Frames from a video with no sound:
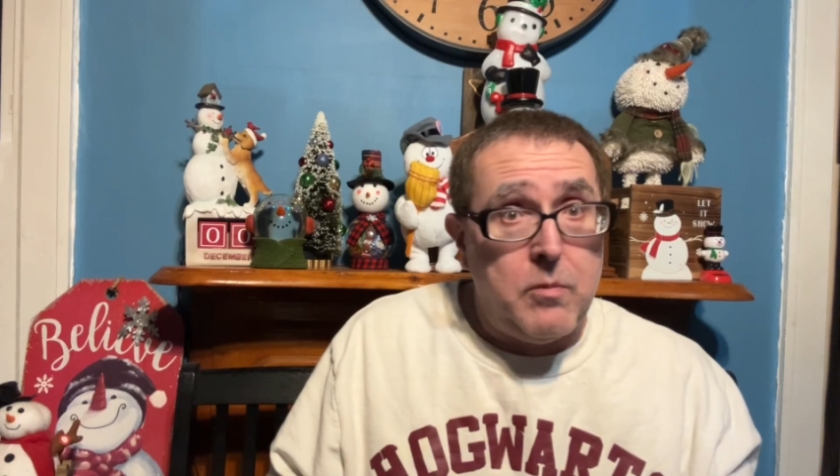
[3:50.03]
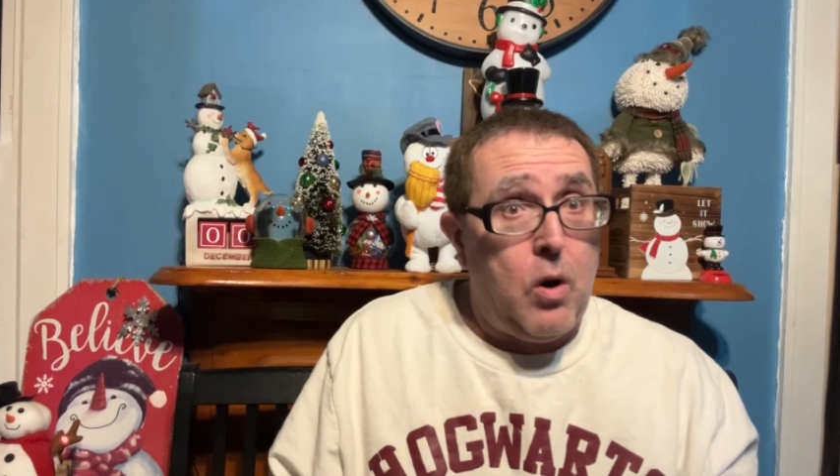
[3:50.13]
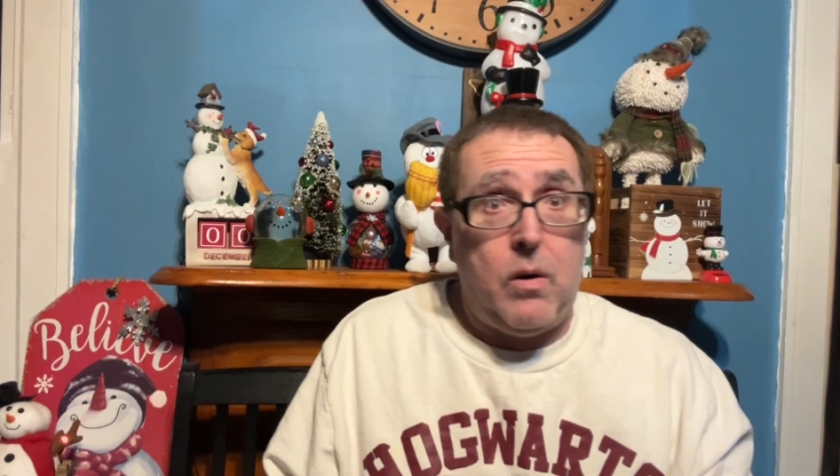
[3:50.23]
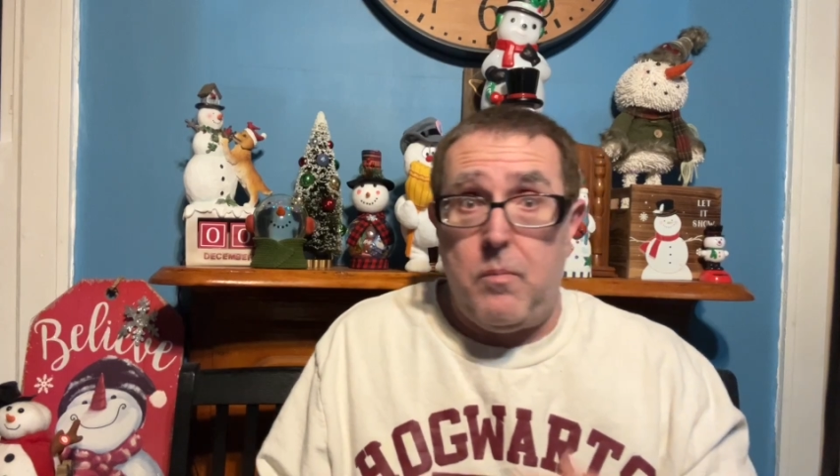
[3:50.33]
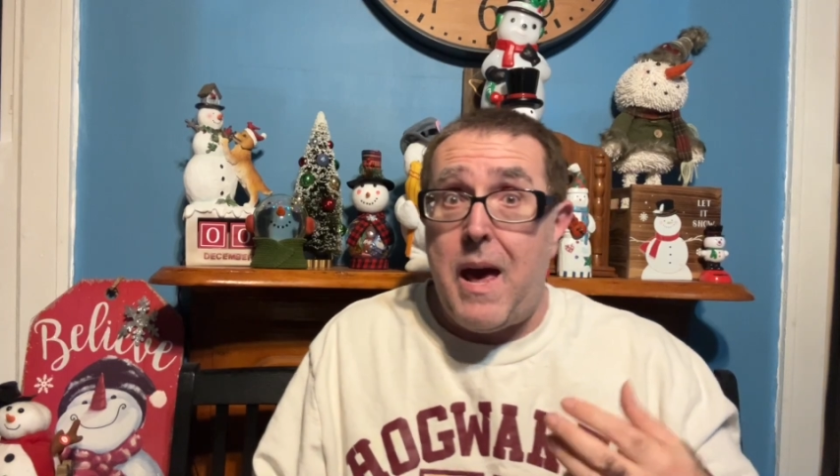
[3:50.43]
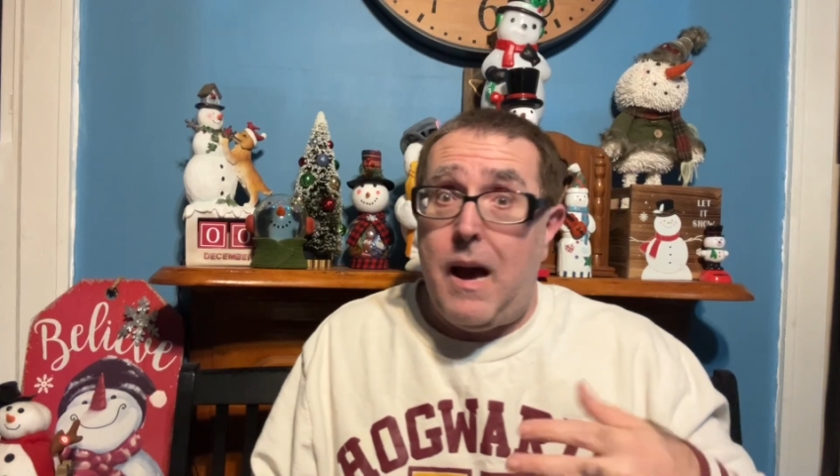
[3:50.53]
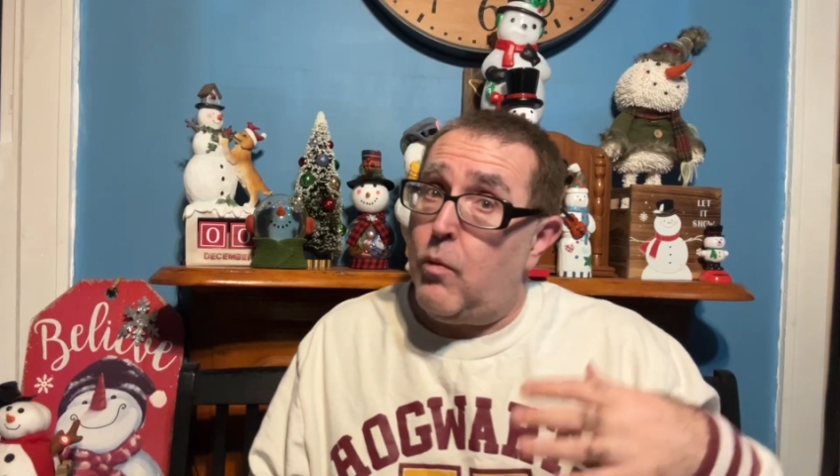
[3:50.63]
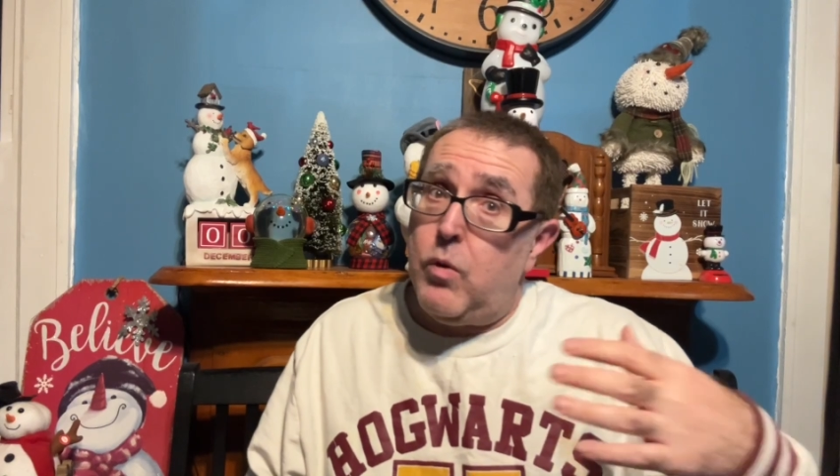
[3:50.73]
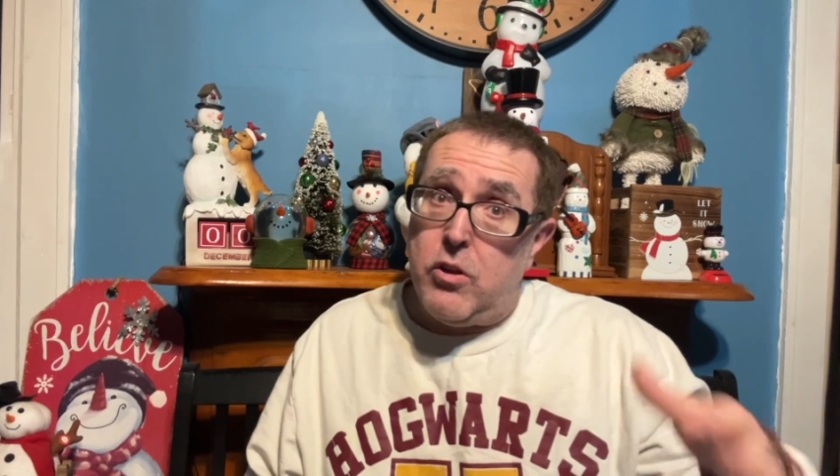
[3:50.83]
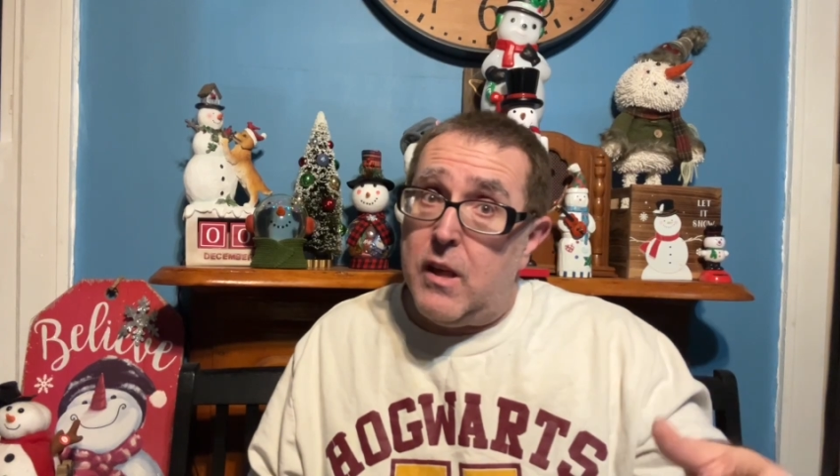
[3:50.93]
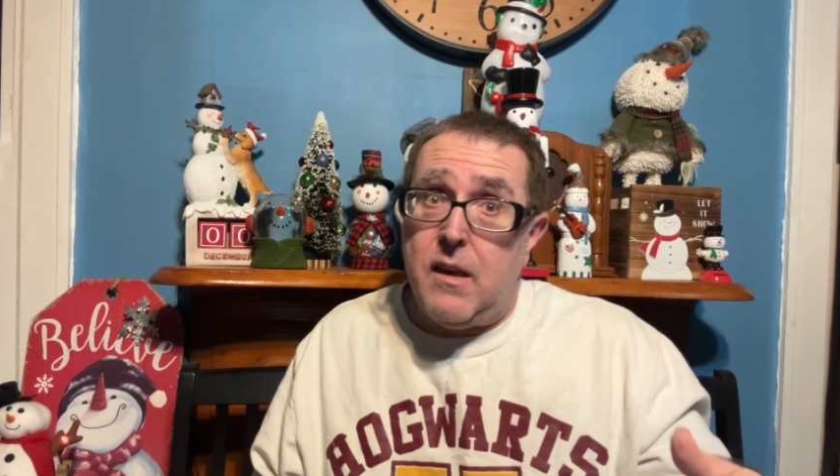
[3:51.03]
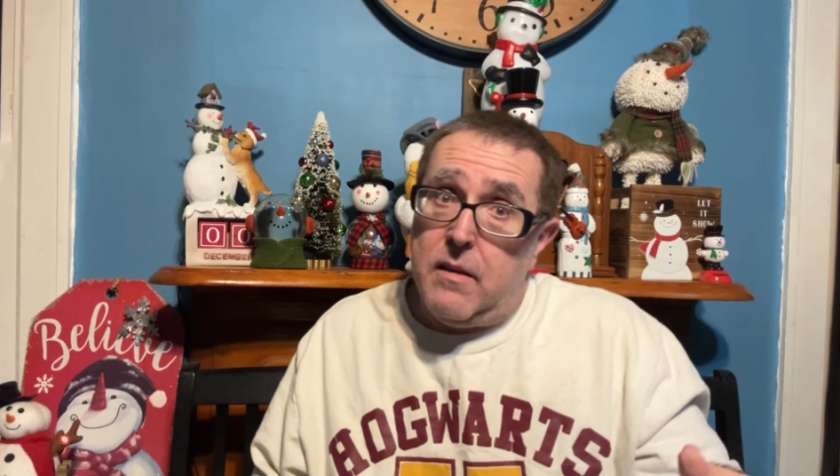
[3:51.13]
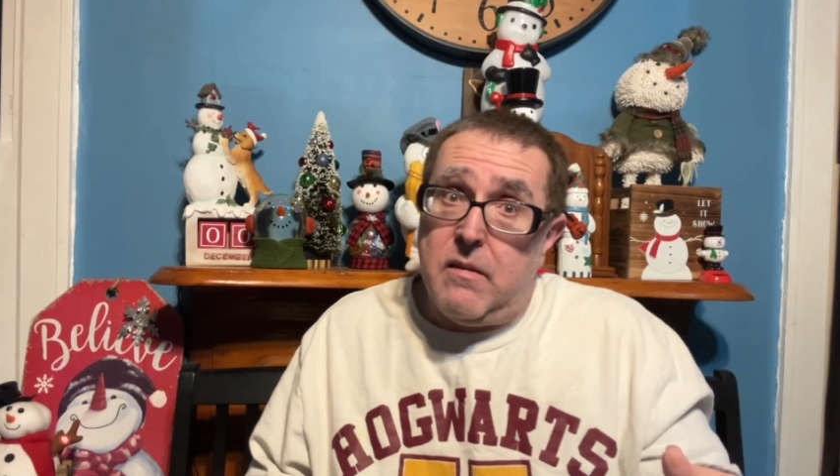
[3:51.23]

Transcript: going back, which he is